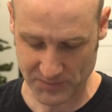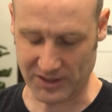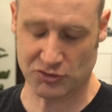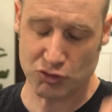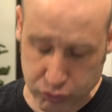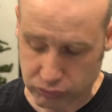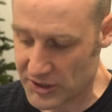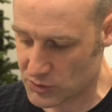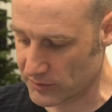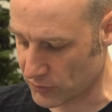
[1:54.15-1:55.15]
I was
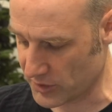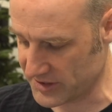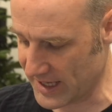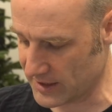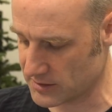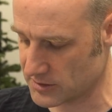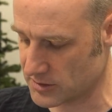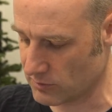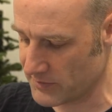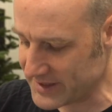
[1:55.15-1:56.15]
trying to avoid that.
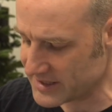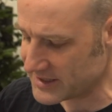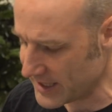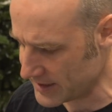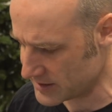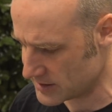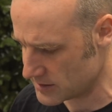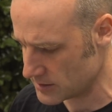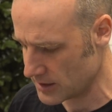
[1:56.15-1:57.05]
So when we did the test